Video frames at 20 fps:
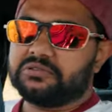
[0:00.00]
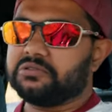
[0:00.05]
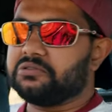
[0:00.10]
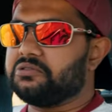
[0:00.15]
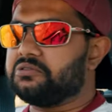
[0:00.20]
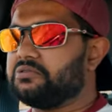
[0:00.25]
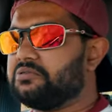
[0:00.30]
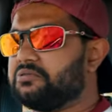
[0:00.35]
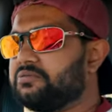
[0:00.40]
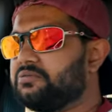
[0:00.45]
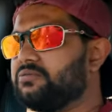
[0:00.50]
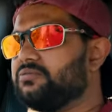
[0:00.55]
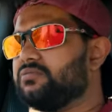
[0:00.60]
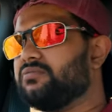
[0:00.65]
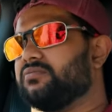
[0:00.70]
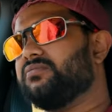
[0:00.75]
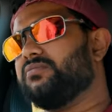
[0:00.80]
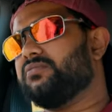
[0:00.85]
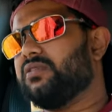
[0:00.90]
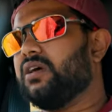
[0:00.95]
So
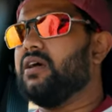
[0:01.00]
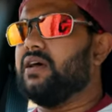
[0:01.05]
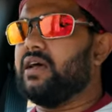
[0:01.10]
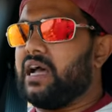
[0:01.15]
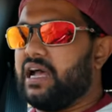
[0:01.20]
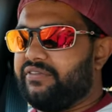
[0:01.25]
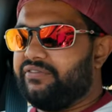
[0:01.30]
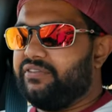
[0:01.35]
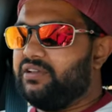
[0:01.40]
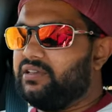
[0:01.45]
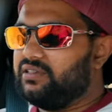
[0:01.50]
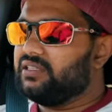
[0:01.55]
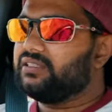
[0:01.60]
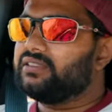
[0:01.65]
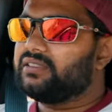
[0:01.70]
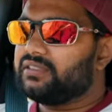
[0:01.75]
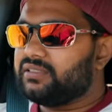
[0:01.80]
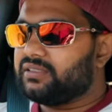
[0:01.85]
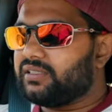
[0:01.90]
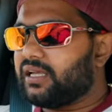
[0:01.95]
I feel
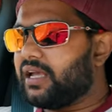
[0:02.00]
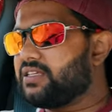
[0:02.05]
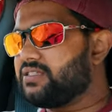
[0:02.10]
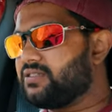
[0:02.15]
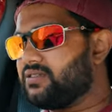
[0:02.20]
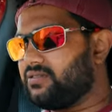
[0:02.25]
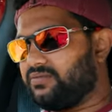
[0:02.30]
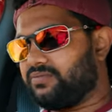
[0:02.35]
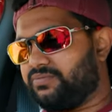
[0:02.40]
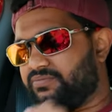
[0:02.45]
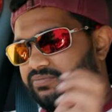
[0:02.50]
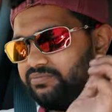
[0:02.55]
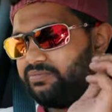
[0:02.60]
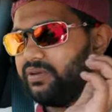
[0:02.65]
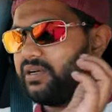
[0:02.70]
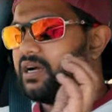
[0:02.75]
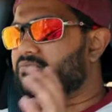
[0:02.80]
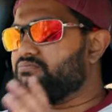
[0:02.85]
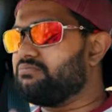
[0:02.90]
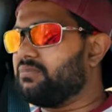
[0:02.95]
this has
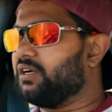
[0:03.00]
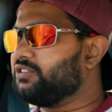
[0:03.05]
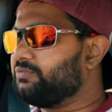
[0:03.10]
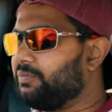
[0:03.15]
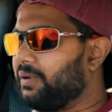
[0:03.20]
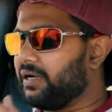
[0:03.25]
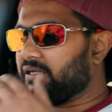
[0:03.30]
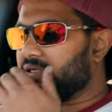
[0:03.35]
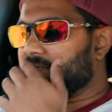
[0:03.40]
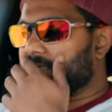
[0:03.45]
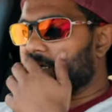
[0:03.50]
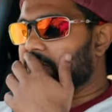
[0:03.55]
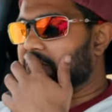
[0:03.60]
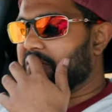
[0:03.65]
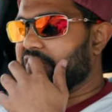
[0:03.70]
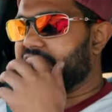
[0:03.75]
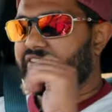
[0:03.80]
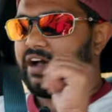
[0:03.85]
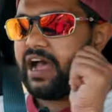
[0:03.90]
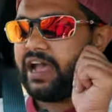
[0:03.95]
become much better now.
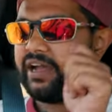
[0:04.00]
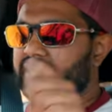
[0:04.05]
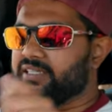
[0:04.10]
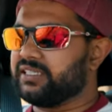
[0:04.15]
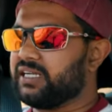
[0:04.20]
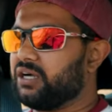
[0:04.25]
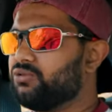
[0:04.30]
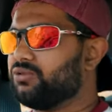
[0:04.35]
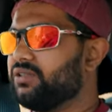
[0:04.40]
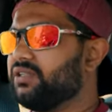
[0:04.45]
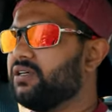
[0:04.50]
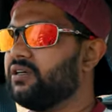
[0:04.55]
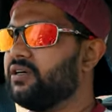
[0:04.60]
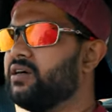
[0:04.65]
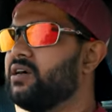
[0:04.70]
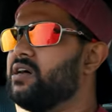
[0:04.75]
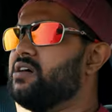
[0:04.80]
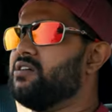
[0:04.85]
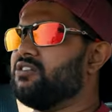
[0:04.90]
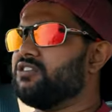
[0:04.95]
They've ironed out the
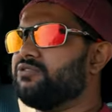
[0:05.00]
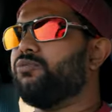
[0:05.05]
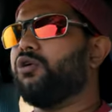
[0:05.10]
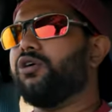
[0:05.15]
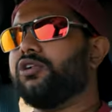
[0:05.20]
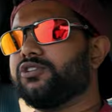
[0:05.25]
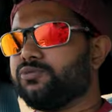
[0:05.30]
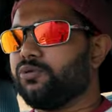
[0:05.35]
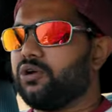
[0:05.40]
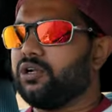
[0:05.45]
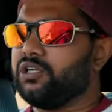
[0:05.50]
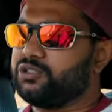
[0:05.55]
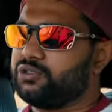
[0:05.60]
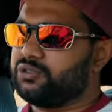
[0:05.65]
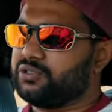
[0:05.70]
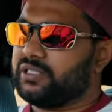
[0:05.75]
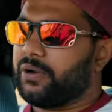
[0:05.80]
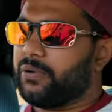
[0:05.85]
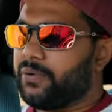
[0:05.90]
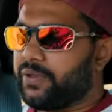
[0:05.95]
small
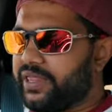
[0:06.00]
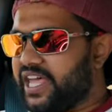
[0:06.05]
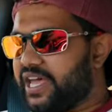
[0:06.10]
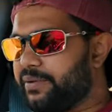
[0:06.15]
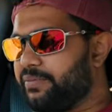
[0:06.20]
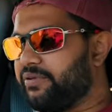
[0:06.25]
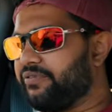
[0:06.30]
issues that were there